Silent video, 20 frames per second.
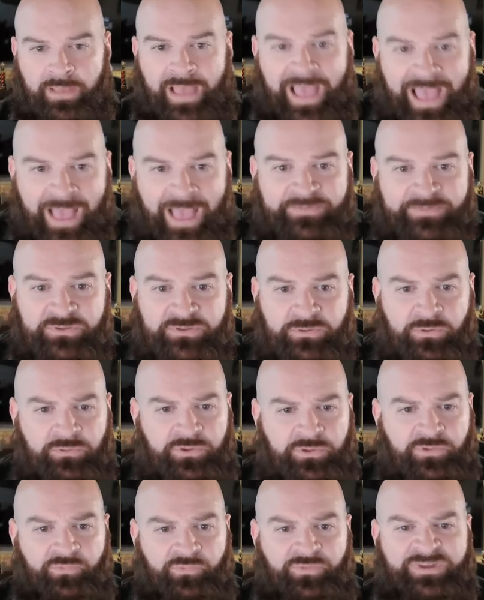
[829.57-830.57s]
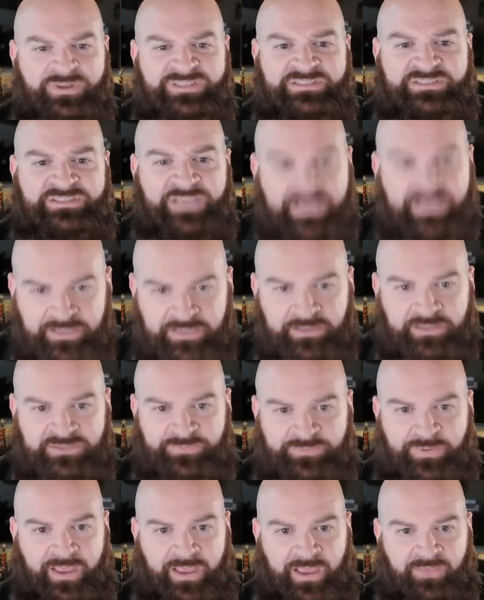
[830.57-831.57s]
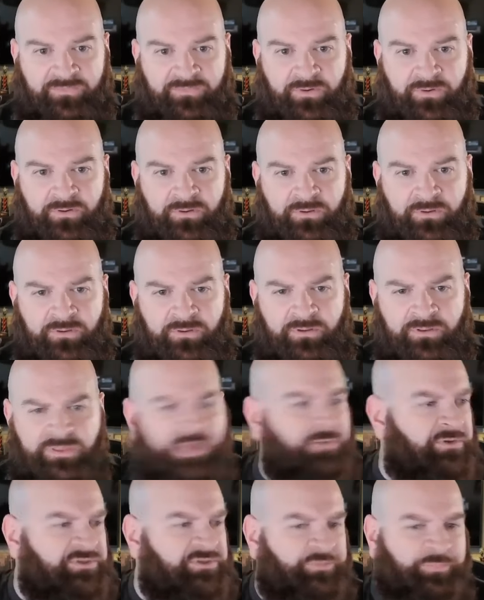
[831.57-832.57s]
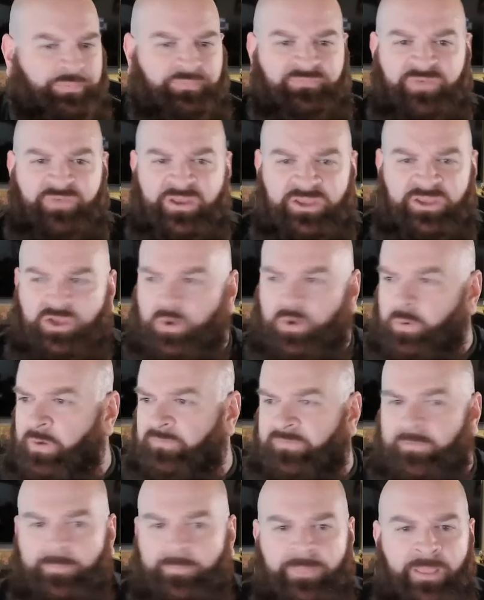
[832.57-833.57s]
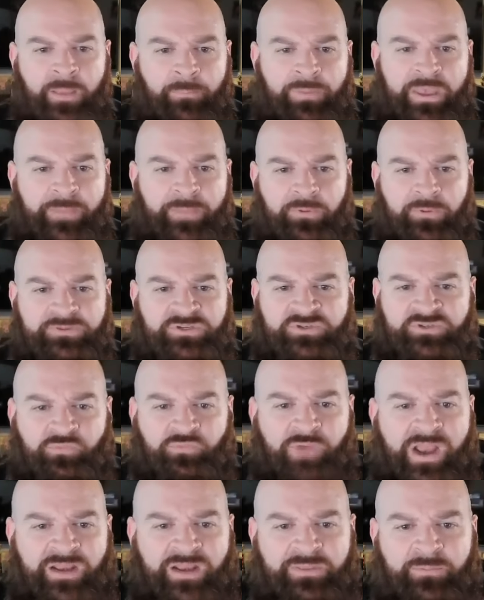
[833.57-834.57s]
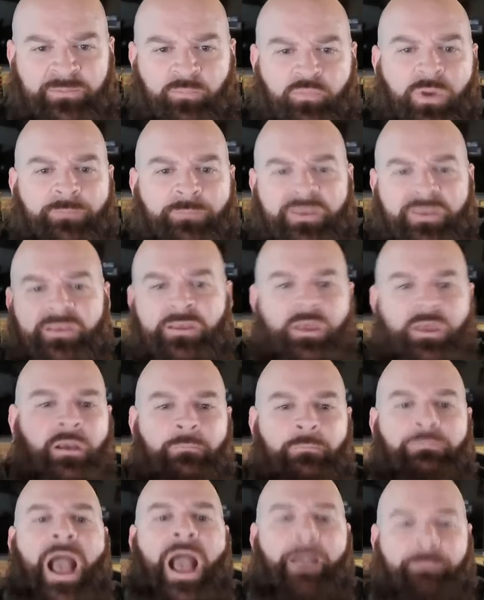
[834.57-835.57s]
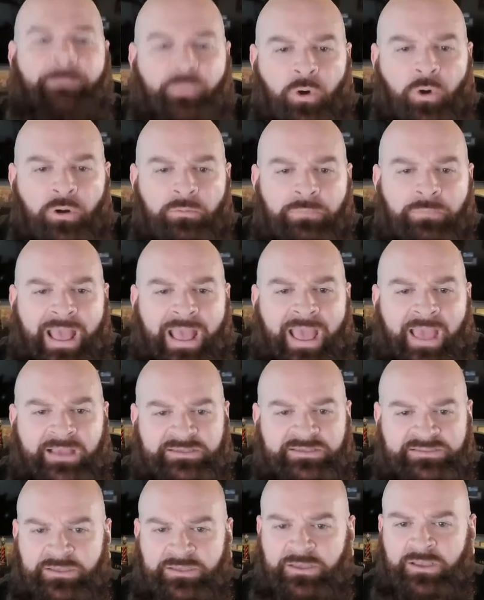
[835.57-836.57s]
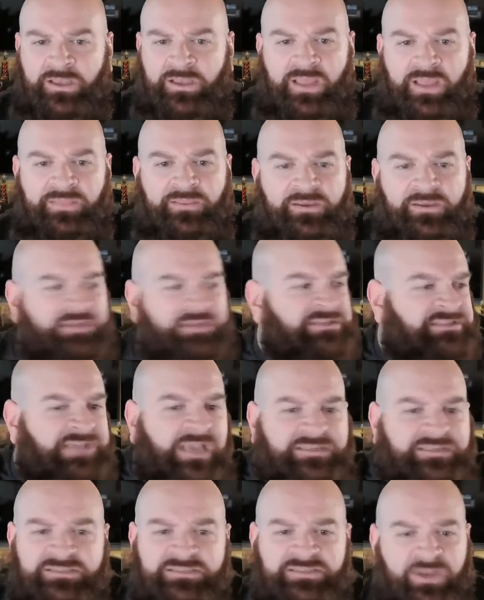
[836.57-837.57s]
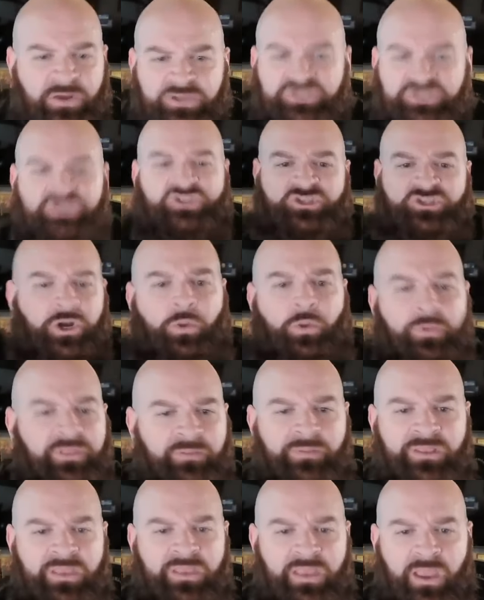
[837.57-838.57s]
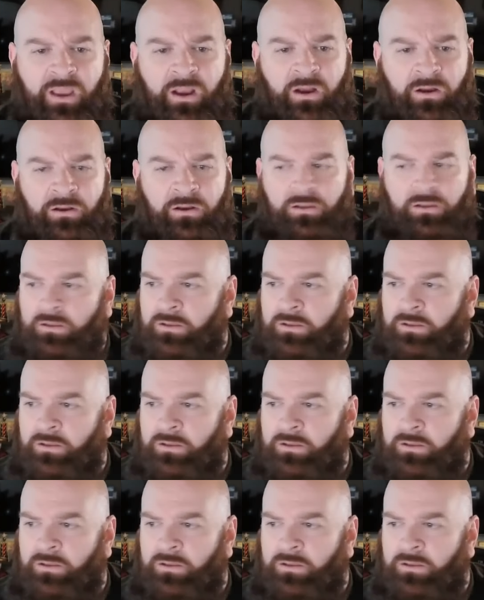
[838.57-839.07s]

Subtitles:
Absolutely ridiculous behavior. There was video of people just randomly ripping popcorn bags in the concessions area and just throwing them in the air.